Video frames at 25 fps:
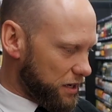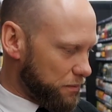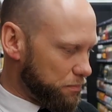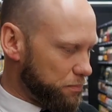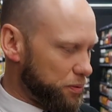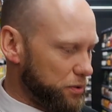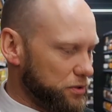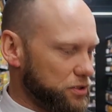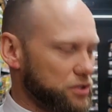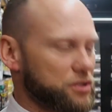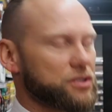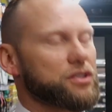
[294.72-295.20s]
In a
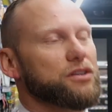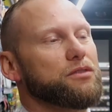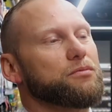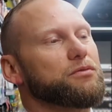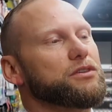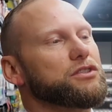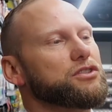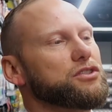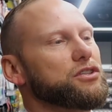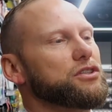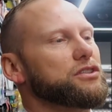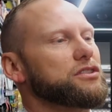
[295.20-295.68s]
push to
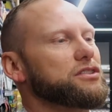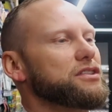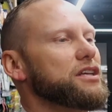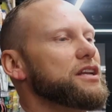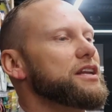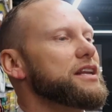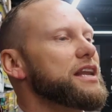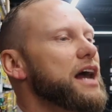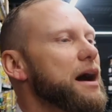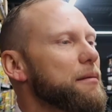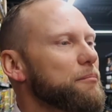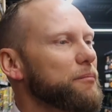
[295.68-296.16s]
reduce the
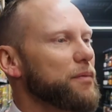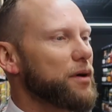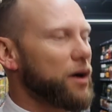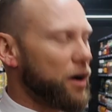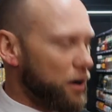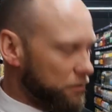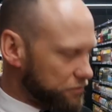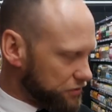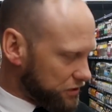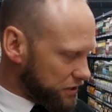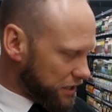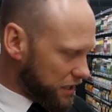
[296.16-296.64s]
number
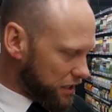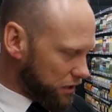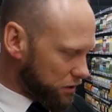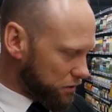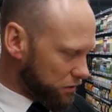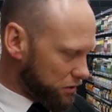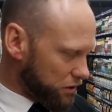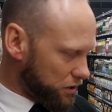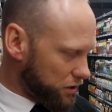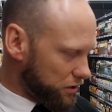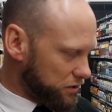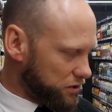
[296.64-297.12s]
of
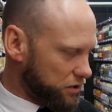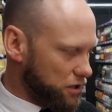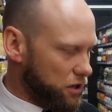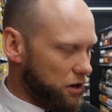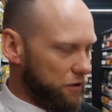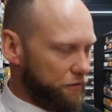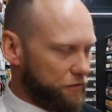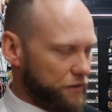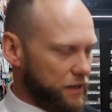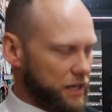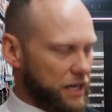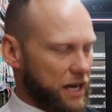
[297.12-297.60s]
single-use
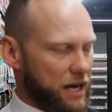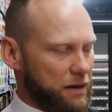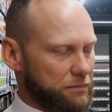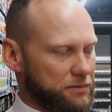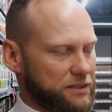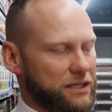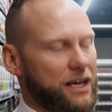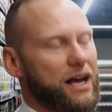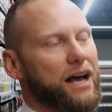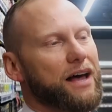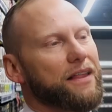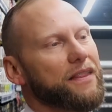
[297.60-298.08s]
coffee
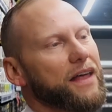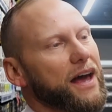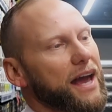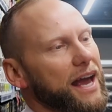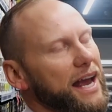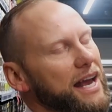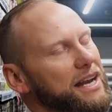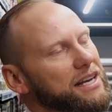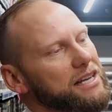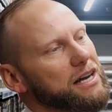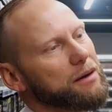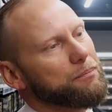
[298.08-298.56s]
cups that
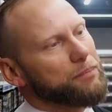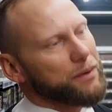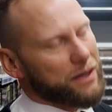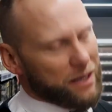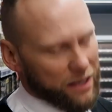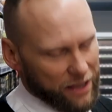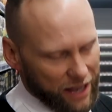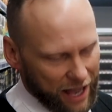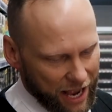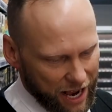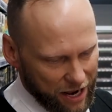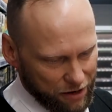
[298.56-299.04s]
end up in
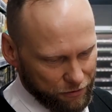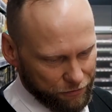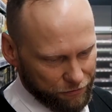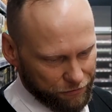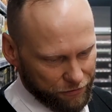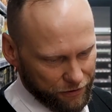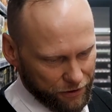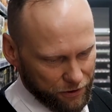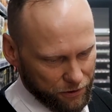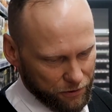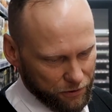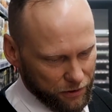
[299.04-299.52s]

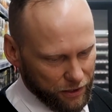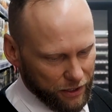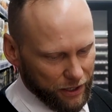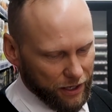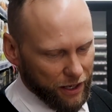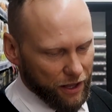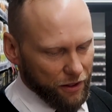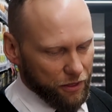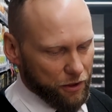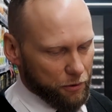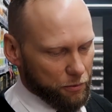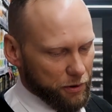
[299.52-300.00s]
landfill,
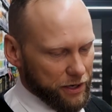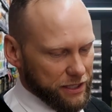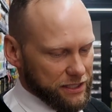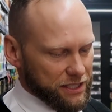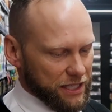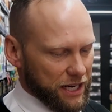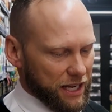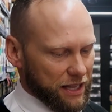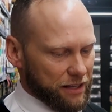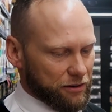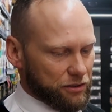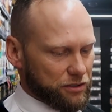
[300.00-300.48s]
the
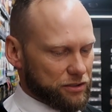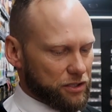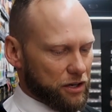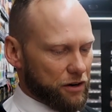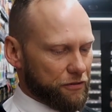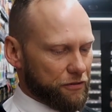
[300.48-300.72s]
retailer is